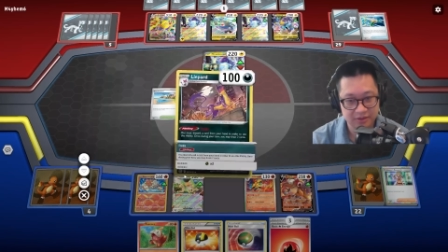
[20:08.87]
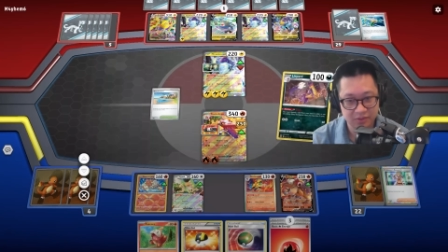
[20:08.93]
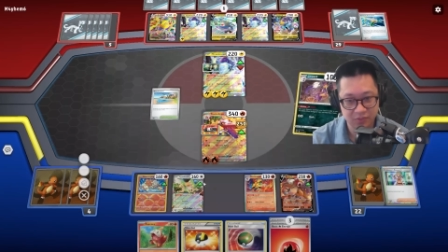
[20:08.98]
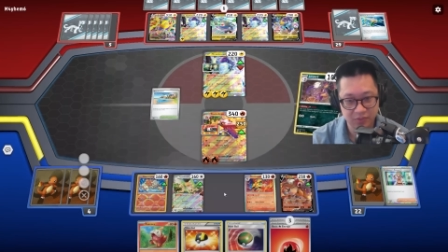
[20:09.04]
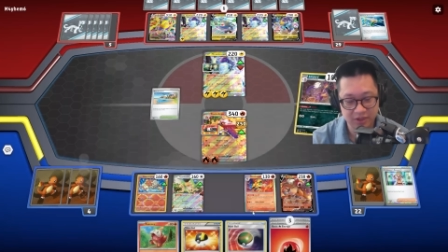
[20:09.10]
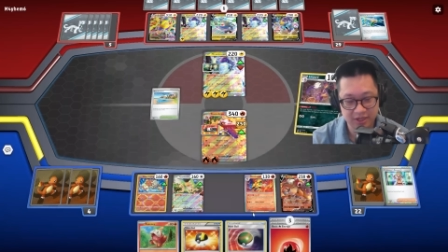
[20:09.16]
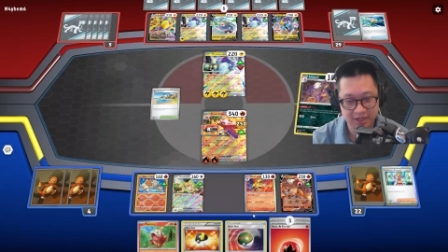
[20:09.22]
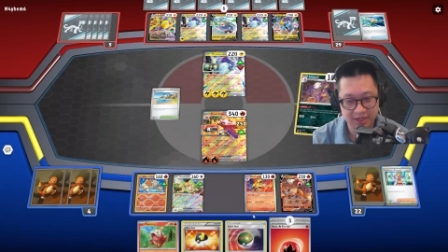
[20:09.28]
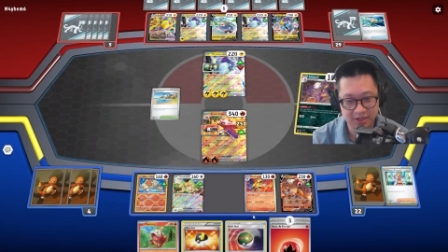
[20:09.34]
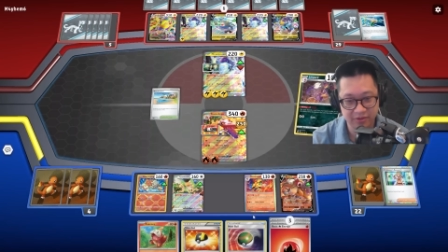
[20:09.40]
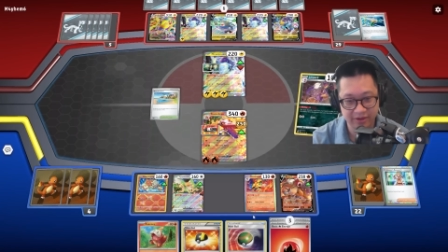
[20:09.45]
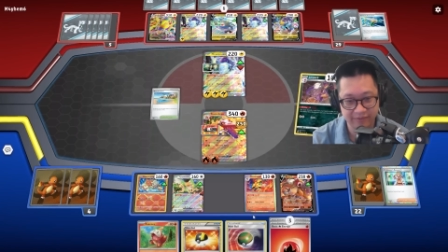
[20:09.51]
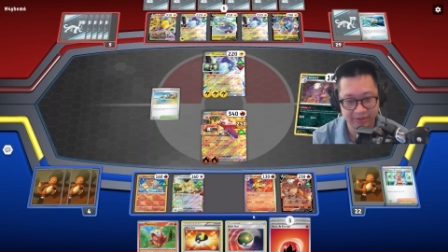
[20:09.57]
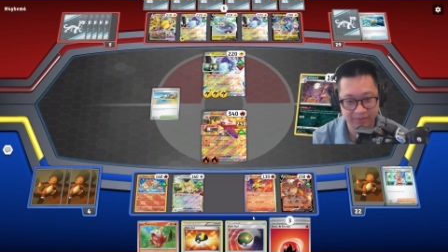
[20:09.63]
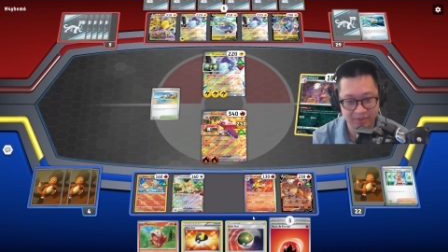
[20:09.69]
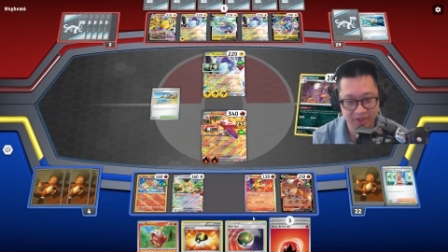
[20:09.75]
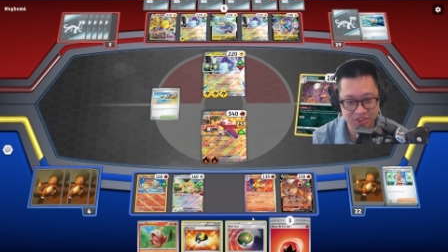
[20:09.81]
We don't have
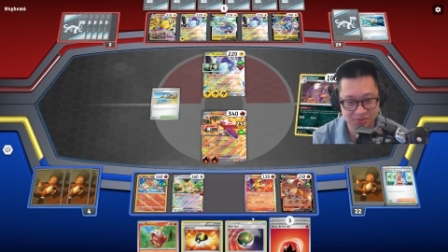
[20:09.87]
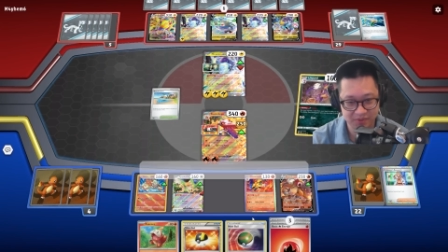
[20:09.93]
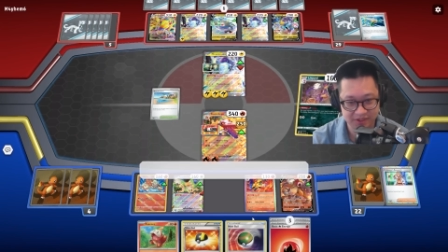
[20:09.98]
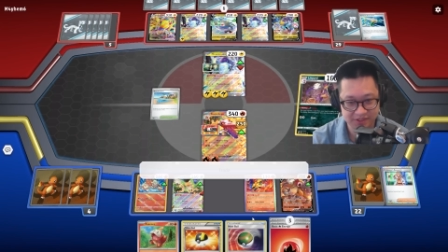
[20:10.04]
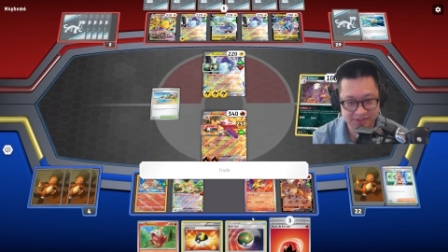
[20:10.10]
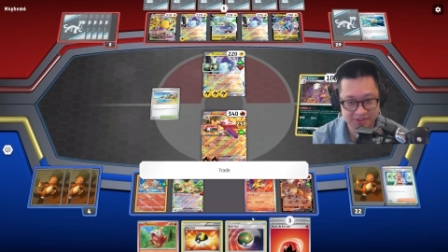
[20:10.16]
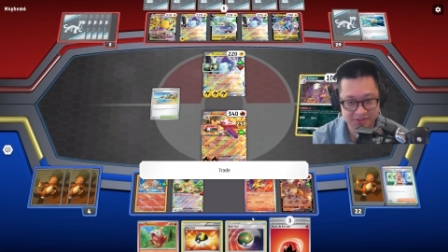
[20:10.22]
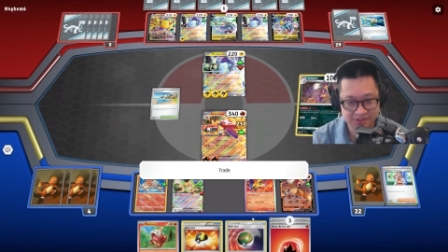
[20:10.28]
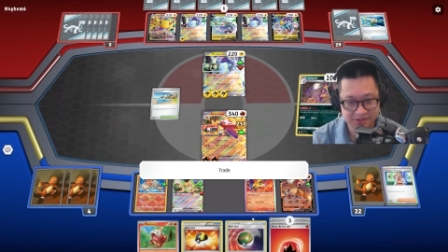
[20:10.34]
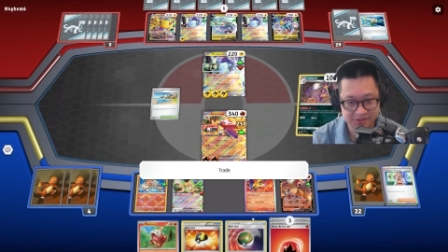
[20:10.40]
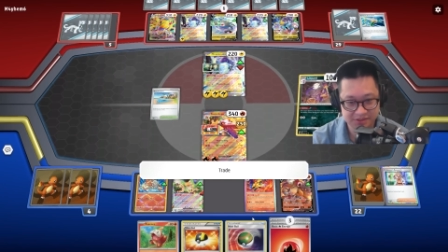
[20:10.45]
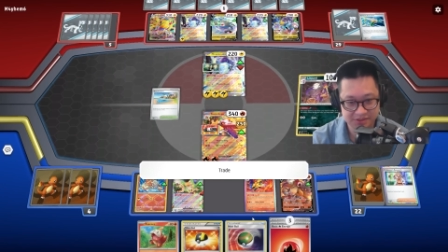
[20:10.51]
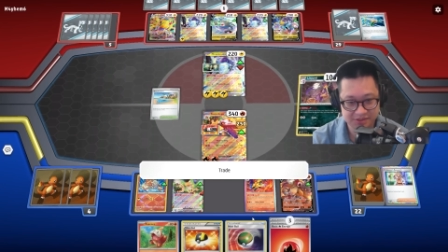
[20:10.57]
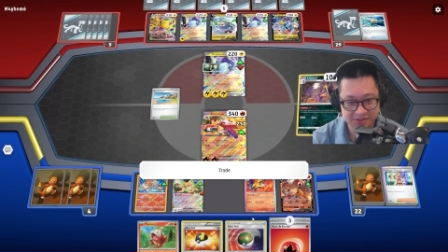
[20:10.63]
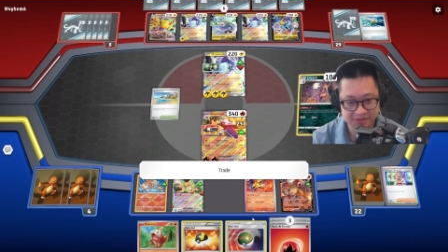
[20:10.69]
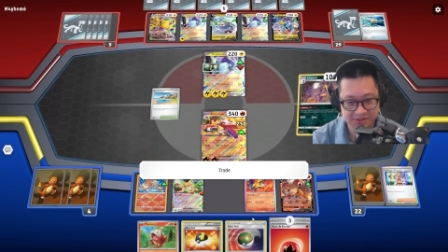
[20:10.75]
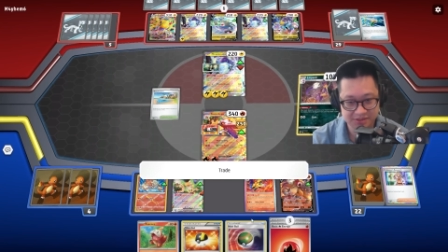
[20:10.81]
any bench space.
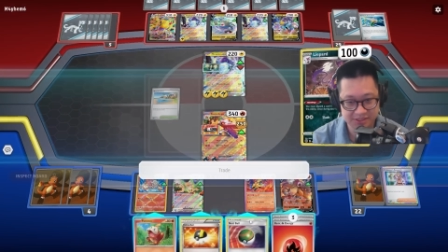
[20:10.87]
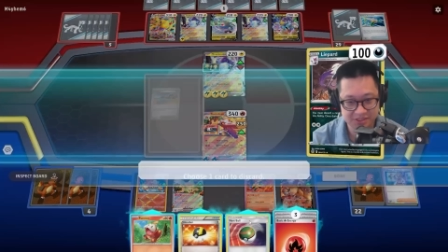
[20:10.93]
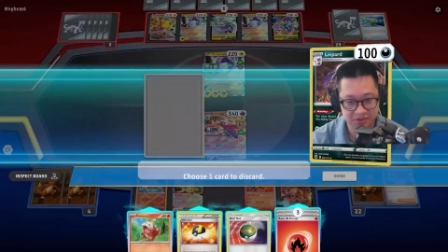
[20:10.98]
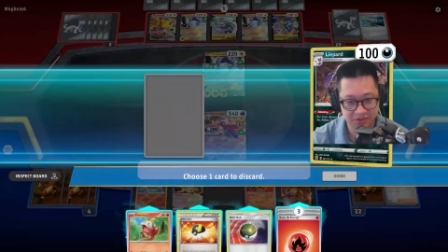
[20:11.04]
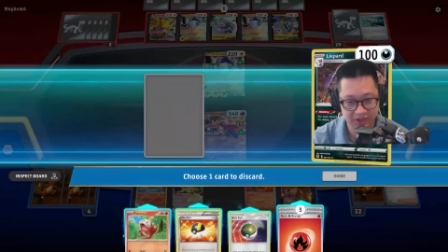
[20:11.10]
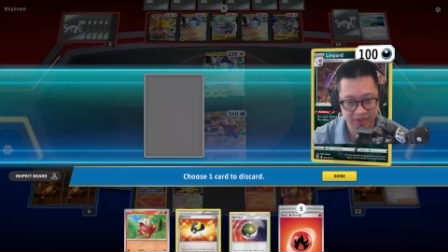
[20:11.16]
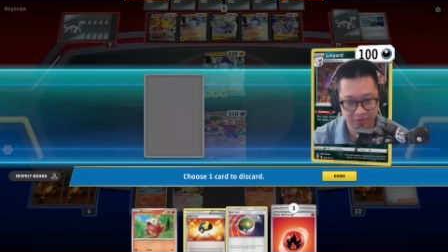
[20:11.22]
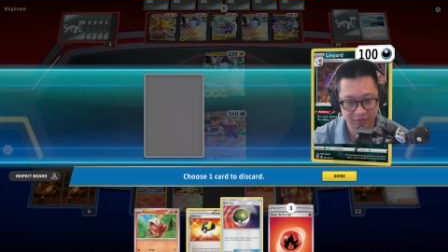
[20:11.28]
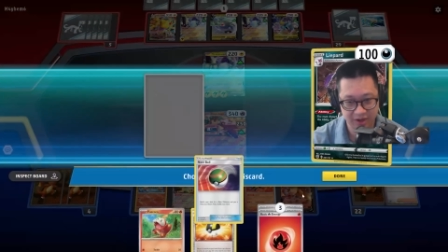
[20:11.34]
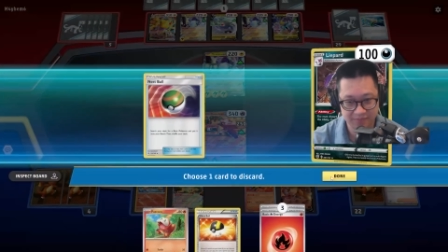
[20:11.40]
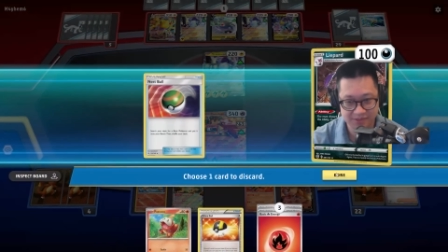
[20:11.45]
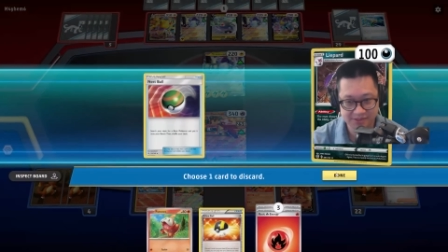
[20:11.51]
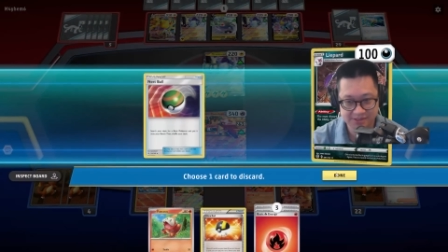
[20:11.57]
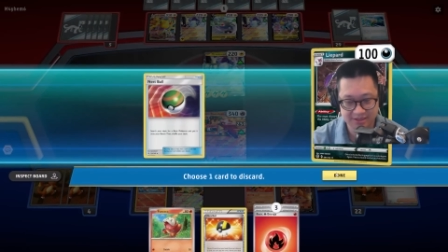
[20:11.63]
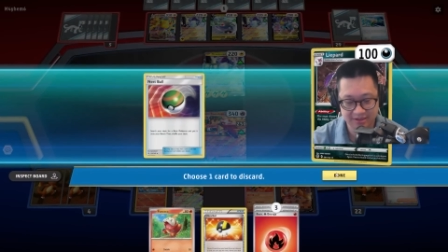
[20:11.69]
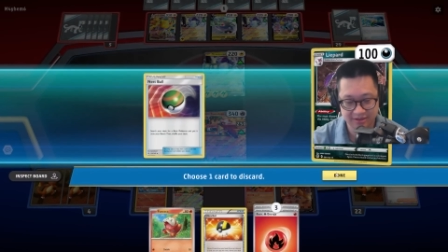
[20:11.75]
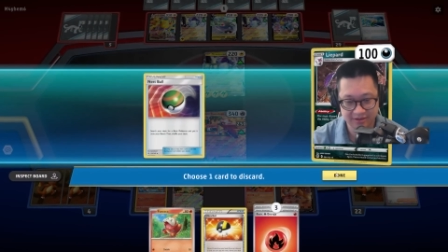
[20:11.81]
Let's go ahead and grab
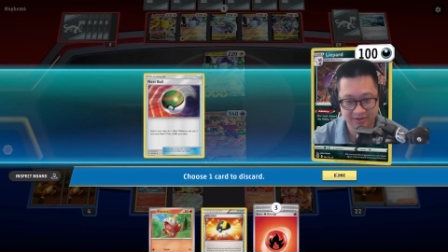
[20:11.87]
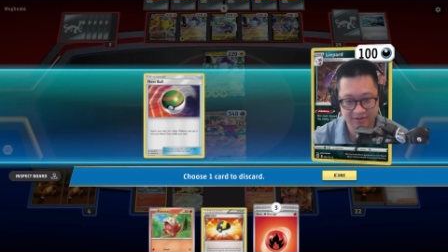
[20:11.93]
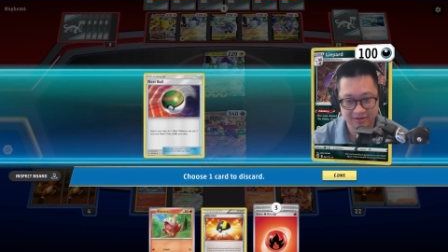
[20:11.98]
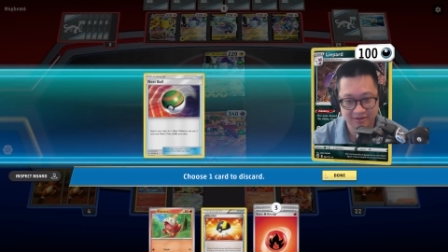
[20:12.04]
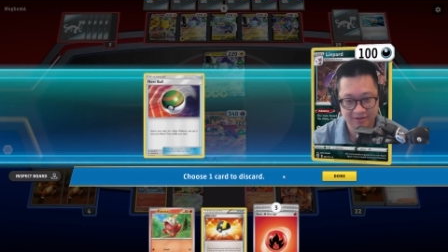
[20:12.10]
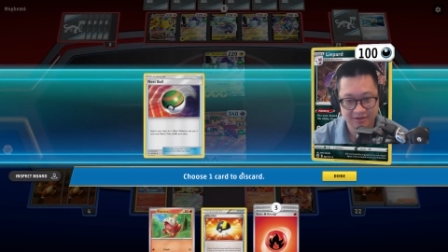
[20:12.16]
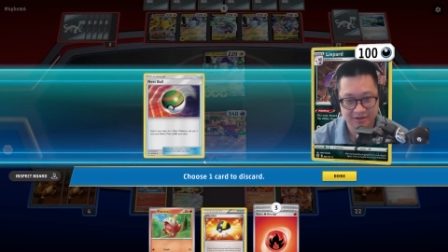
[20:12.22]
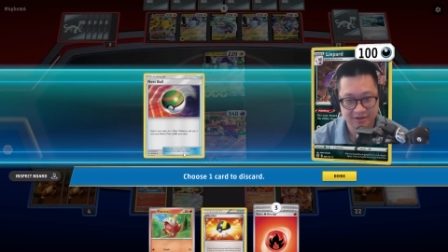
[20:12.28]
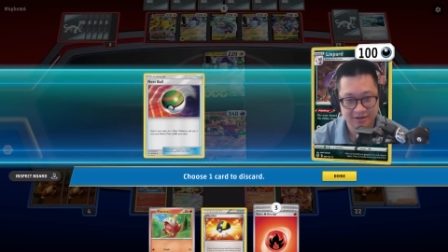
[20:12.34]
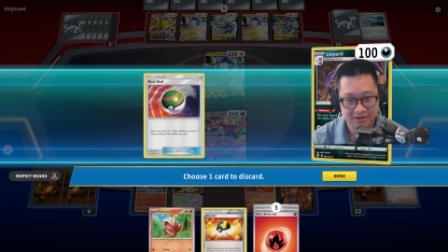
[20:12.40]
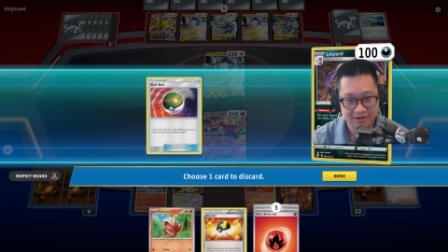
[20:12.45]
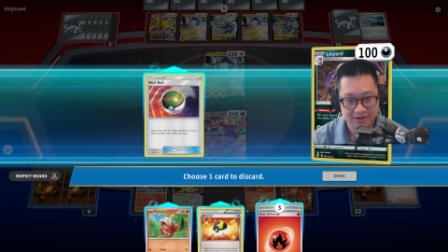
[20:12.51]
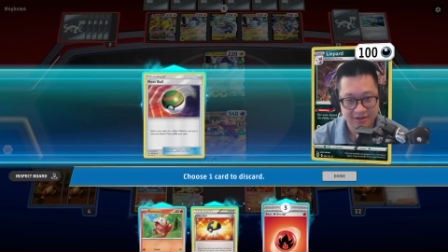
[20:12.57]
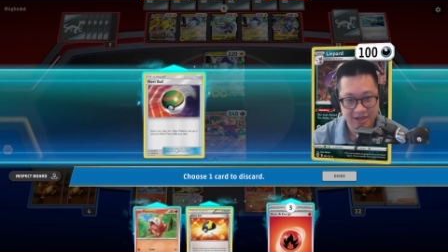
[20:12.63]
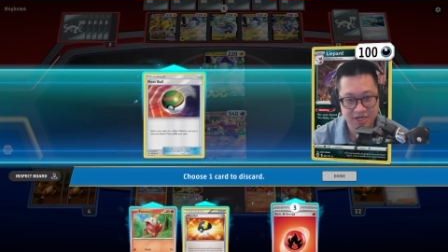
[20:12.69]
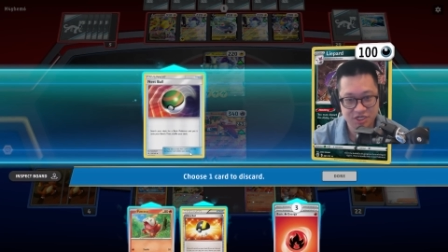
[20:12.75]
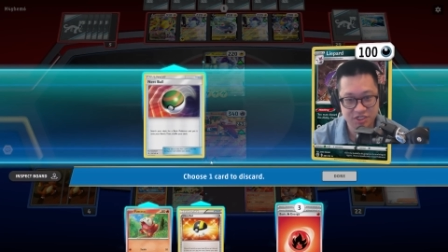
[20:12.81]
this out here.
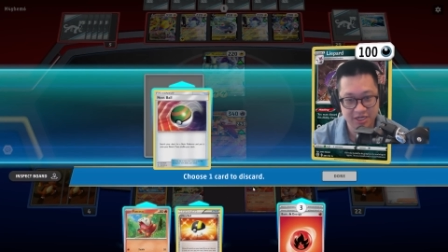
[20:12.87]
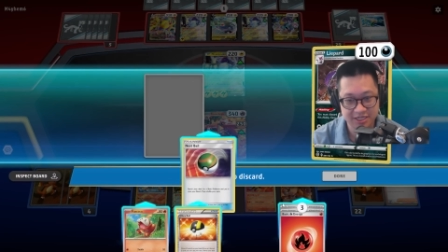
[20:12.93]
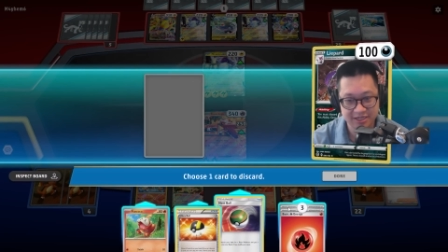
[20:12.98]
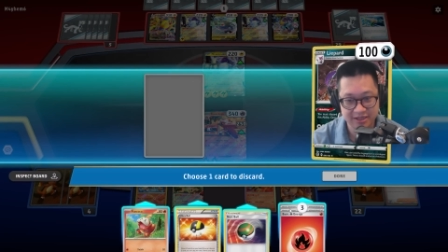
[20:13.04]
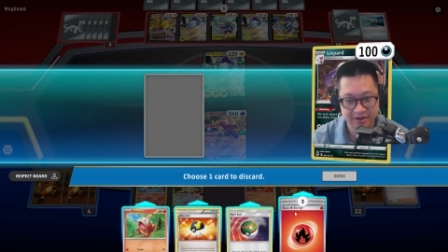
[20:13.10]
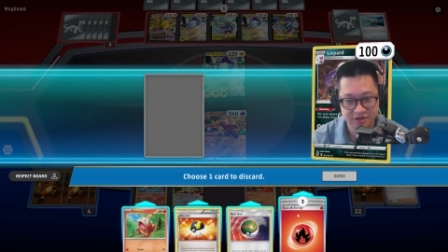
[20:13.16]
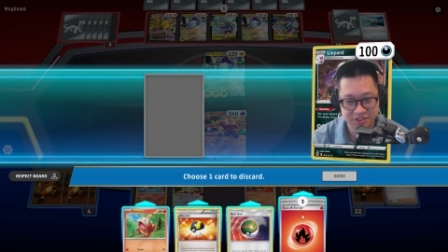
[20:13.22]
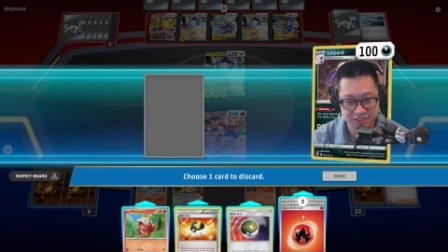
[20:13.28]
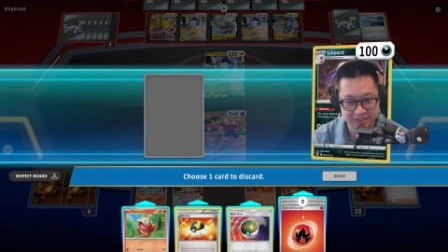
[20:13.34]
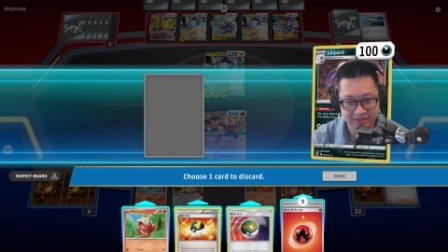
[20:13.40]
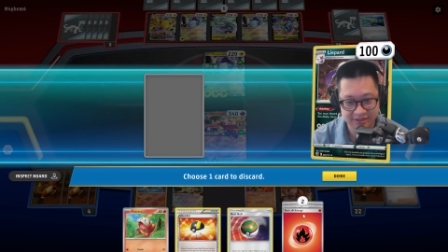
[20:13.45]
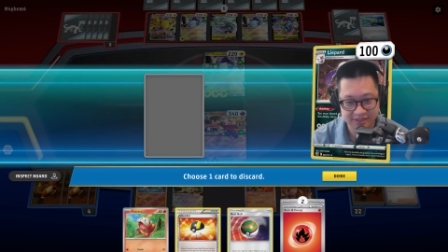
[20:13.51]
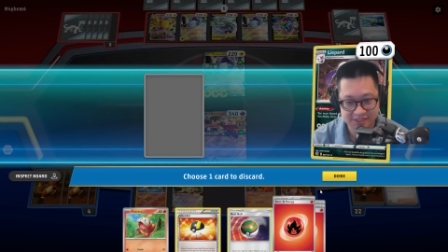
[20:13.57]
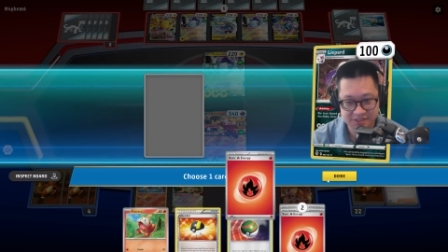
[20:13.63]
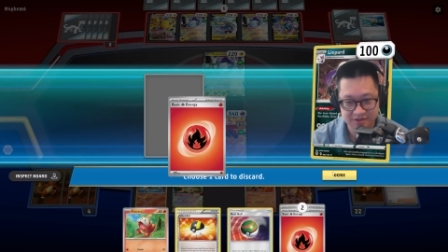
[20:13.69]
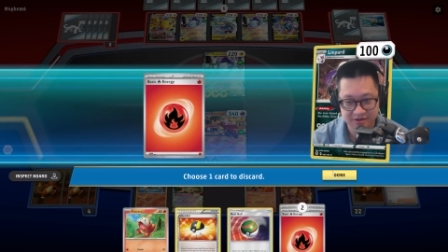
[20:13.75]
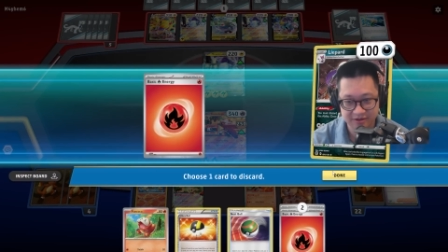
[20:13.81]
Actually, I need energy in the
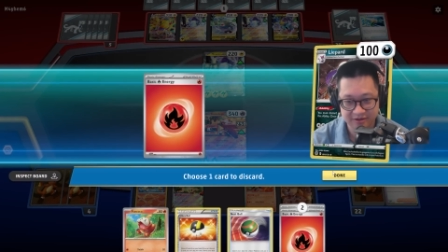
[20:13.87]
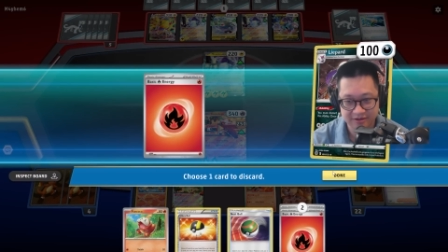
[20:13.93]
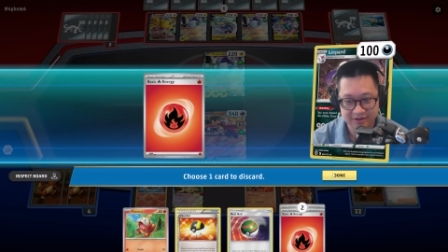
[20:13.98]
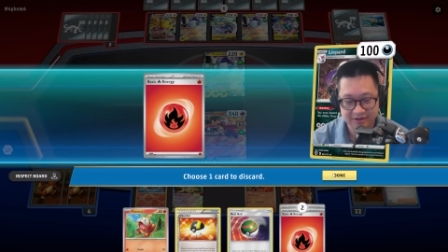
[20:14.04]
discard.